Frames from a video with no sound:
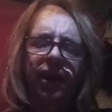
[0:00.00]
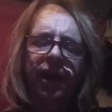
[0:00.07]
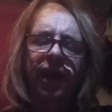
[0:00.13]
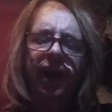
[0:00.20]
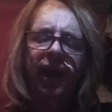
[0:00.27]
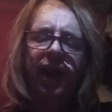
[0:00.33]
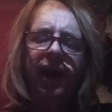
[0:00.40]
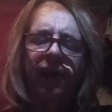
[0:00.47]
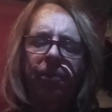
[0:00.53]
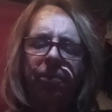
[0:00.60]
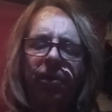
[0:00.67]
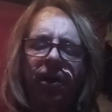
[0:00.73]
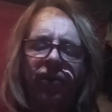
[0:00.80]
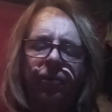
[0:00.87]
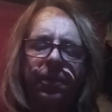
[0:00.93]
and the
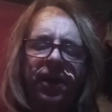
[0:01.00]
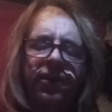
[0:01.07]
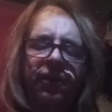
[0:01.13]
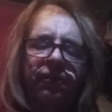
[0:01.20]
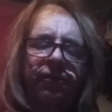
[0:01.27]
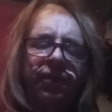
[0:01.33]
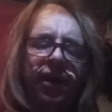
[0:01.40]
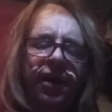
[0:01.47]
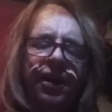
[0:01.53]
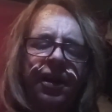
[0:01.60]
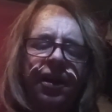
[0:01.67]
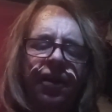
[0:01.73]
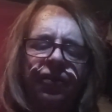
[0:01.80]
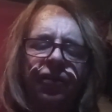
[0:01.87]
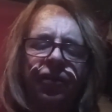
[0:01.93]
prospect of finding
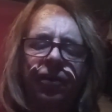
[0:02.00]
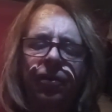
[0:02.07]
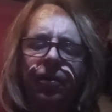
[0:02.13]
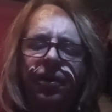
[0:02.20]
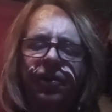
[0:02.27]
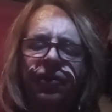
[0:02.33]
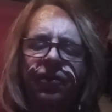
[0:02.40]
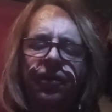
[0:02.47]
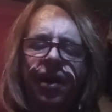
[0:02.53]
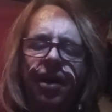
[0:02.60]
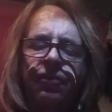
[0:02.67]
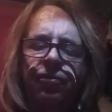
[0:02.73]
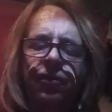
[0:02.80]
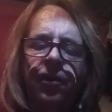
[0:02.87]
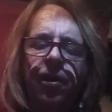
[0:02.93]
a secluded site
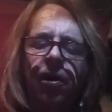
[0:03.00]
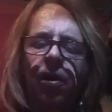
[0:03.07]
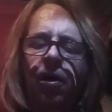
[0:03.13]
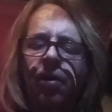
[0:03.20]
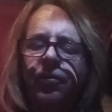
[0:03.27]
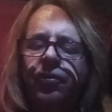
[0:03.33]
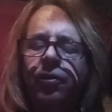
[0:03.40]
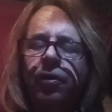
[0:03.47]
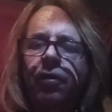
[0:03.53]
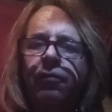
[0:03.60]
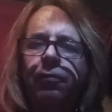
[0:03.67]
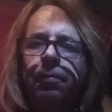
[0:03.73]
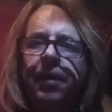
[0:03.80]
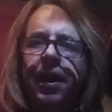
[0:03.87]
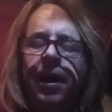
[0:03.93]
for the altar of
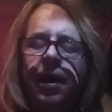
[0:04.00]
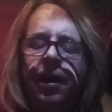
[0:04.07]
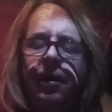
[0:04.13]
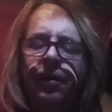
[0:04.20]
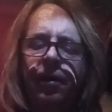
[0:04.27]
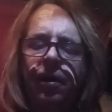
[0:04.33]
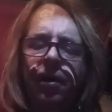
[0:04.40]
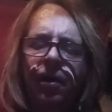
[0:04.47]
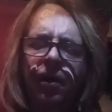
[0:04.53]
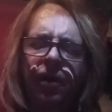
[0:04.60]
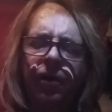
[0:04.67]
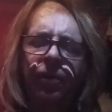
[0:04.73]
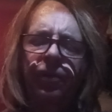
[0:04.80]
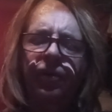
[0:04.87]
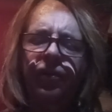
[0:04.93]
Pan
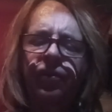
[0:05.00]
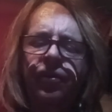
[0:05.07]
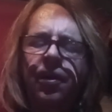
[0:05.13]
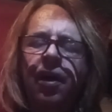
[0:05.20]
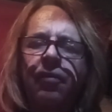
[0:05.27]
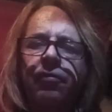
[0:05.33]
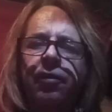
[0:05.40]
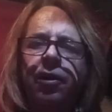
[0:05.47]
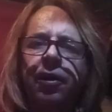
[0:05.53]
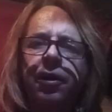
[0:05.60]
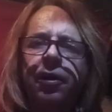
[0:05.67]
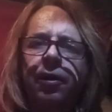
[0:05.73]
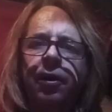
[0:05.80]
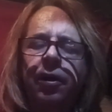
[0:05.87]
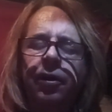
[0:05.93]
was not very
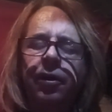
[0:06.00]
good.